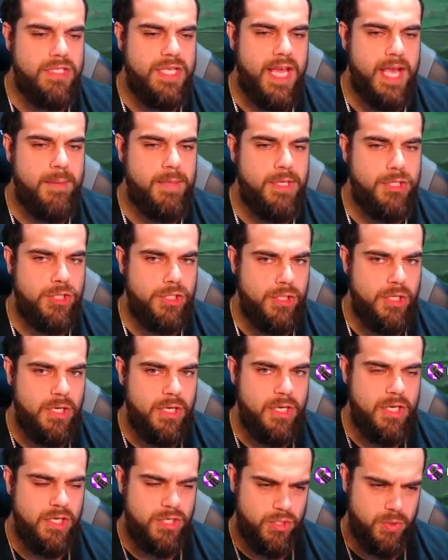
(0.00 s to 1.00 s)
damage,
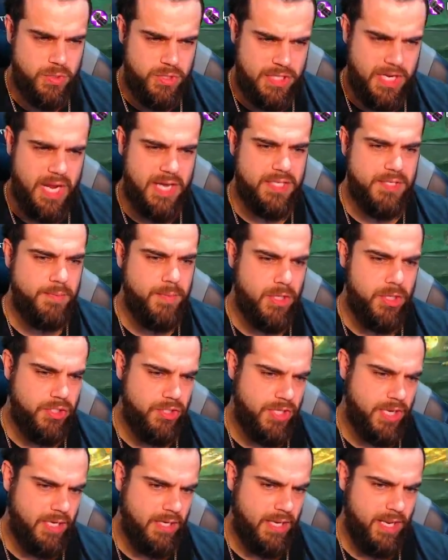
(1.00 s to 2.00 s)
so it's not as much
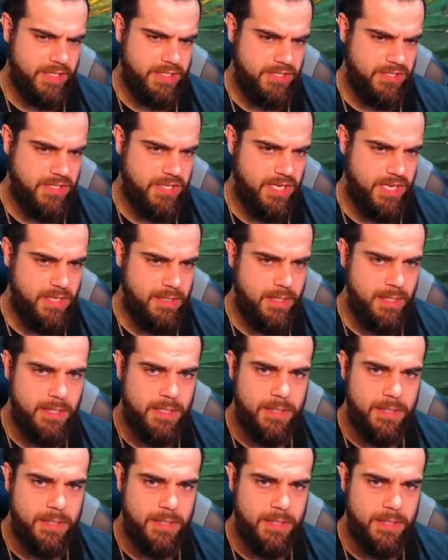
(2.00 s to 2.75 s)
as I'd like to see.